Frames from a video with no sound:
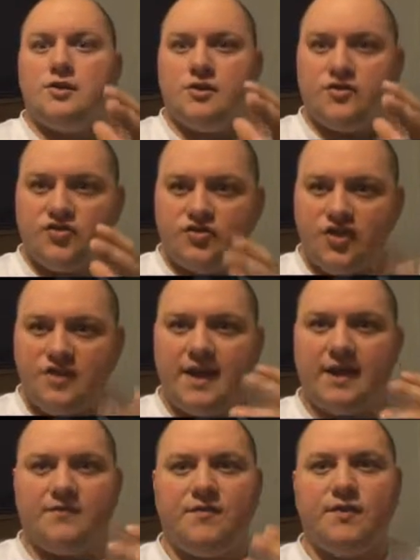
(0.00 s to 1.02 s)
You see
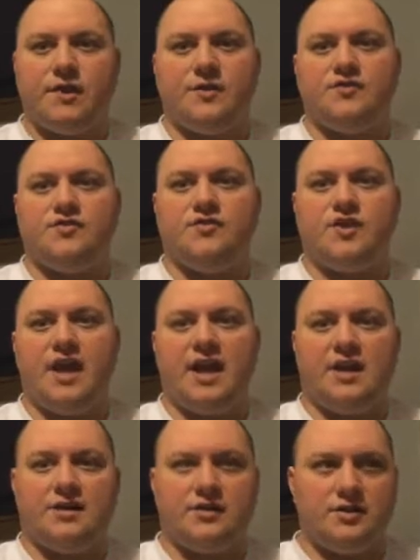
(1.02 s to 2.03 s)
that footage,
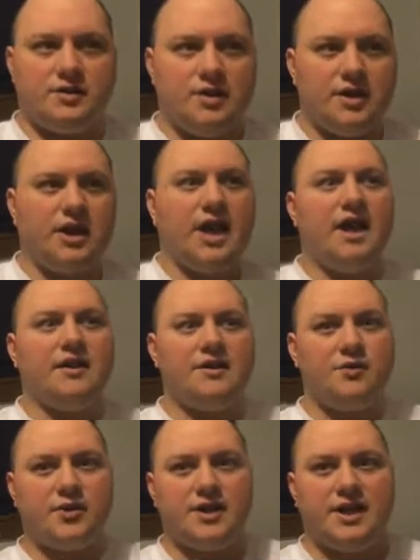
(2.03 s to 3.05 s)
and
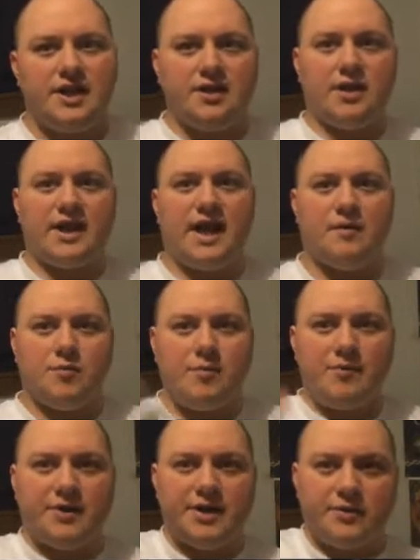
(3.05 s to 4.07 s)
you can hear, like, I
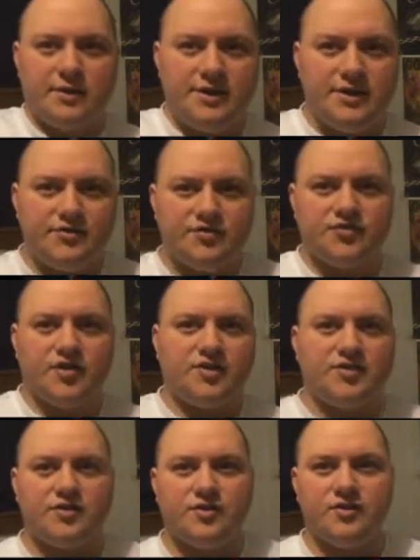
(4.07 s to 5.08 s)
remember hearing the
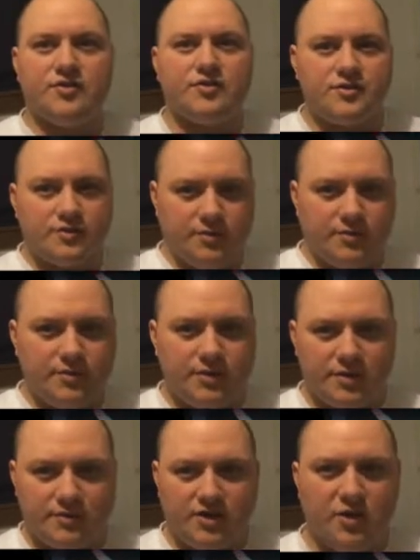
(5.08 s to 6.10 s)
instructor doing,
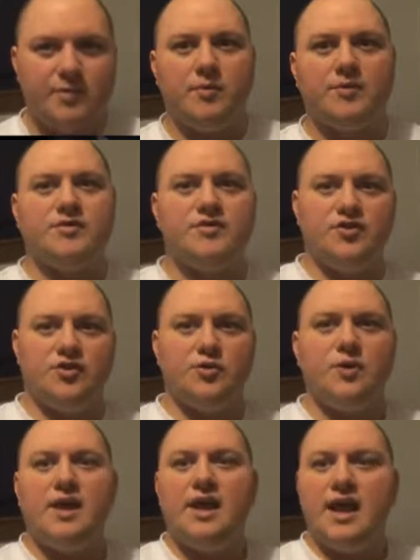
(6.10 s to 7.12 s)
you know, tell me what to
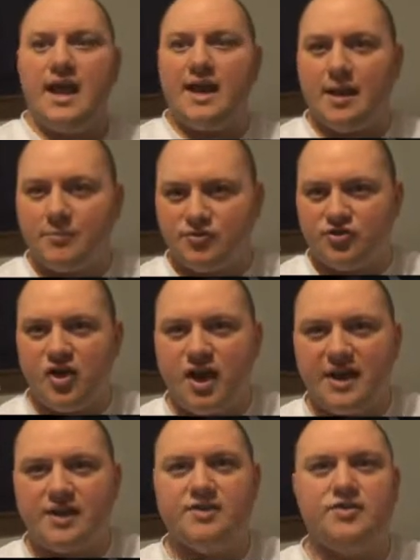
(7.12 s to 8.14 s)
do, and I'm
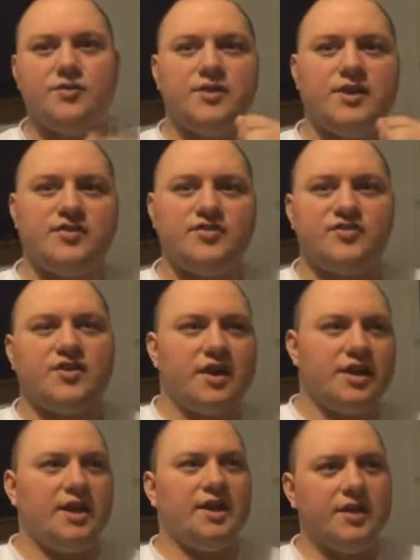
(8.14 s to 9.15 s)
trying to do this,
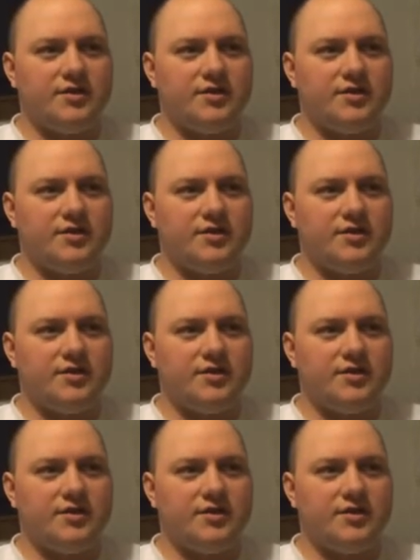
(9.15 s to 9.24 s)
and